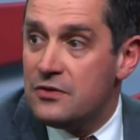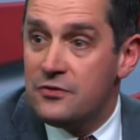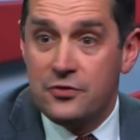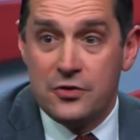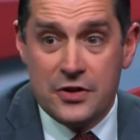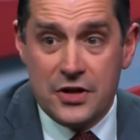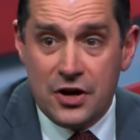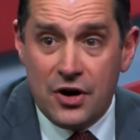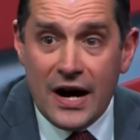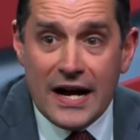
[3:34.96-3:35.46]

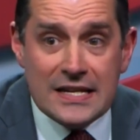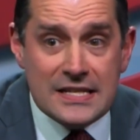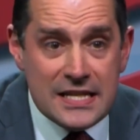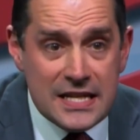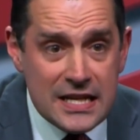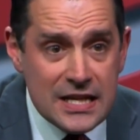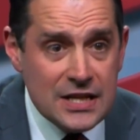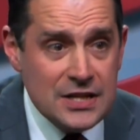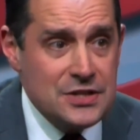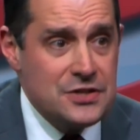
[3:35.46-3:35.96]
for their
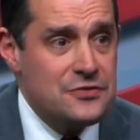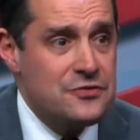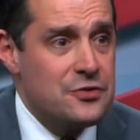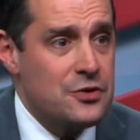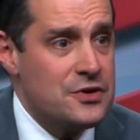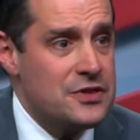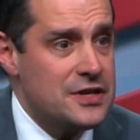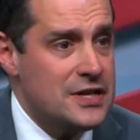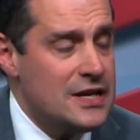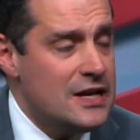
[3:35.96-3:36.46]
ideas,
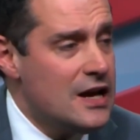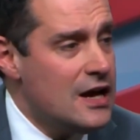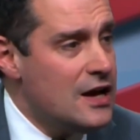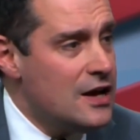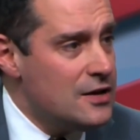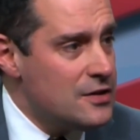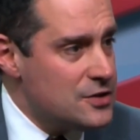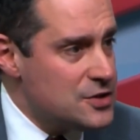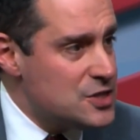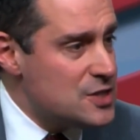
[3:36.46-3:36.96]
for the
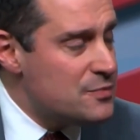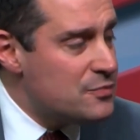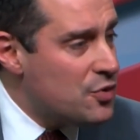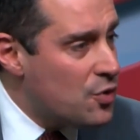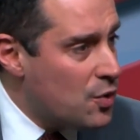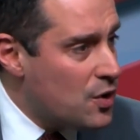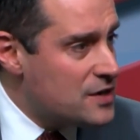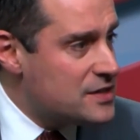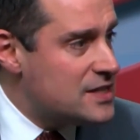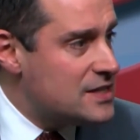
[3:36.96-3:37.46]

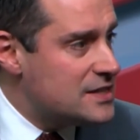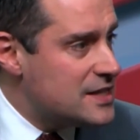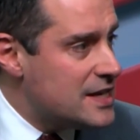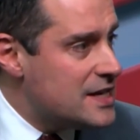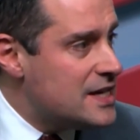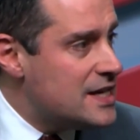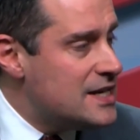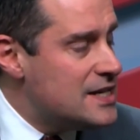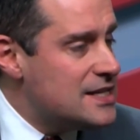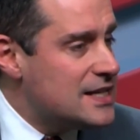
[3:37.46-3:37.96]
support that
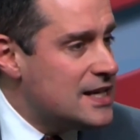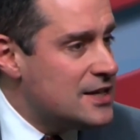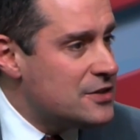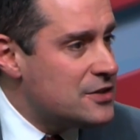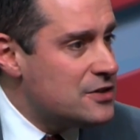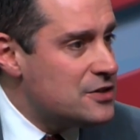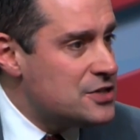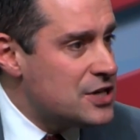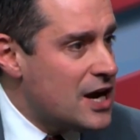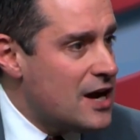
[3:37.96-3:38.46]
they need to get
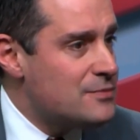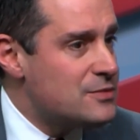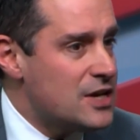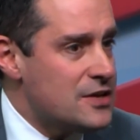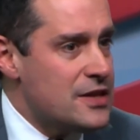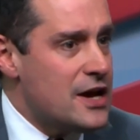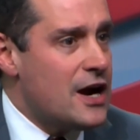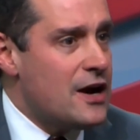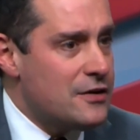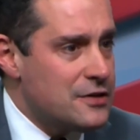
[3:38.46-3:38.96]
their job
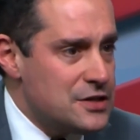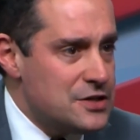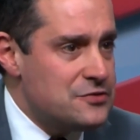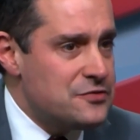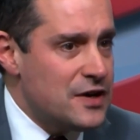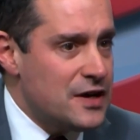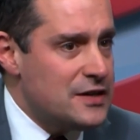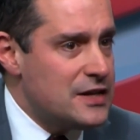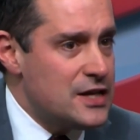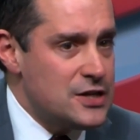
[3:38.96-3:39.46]
done. The Heritage
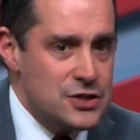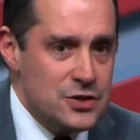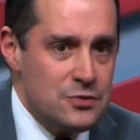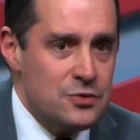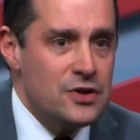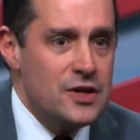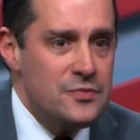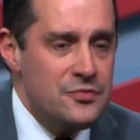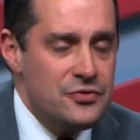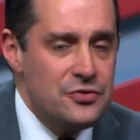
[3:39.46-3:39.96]
Foundation
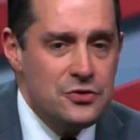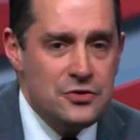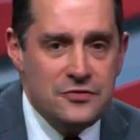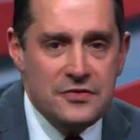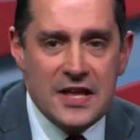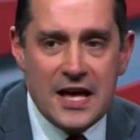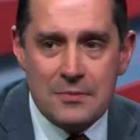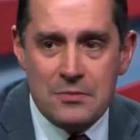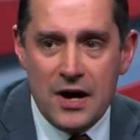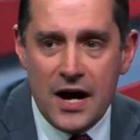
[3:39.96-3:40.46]
really proved
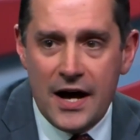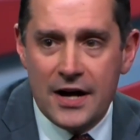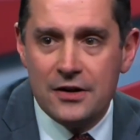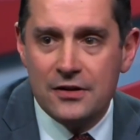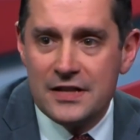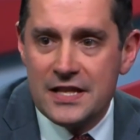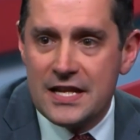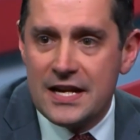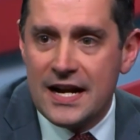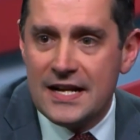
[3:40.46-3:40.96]
that
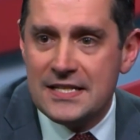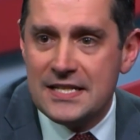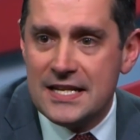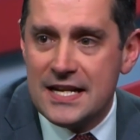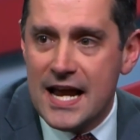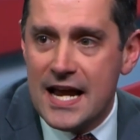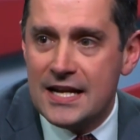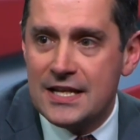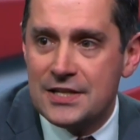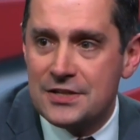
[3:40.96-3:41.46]
model in the
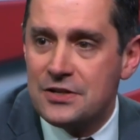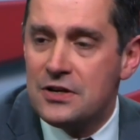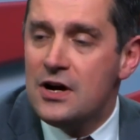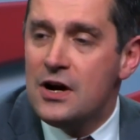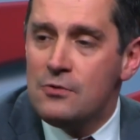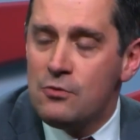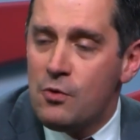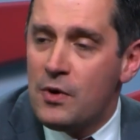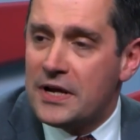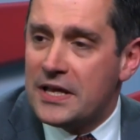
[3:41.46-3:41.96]
1980s.
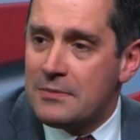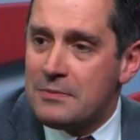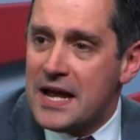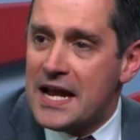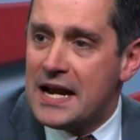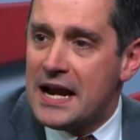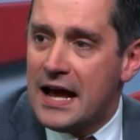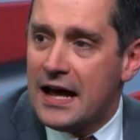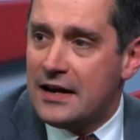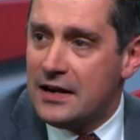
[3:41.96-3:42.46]
What you
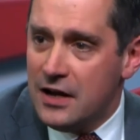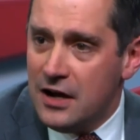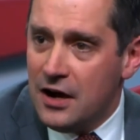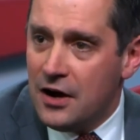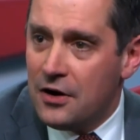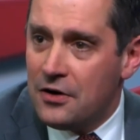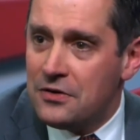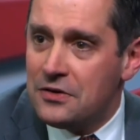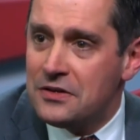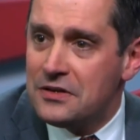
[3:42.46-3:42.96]
may not
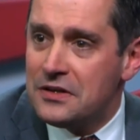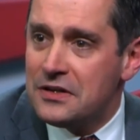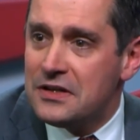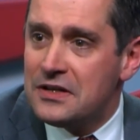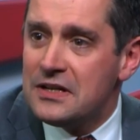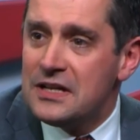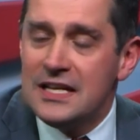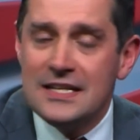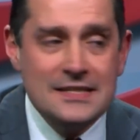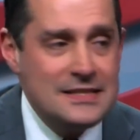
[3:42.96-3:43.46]
know
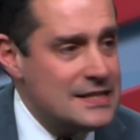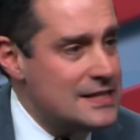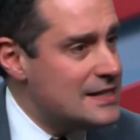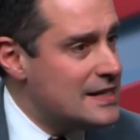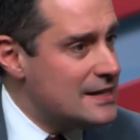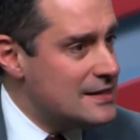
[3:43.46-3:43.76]
is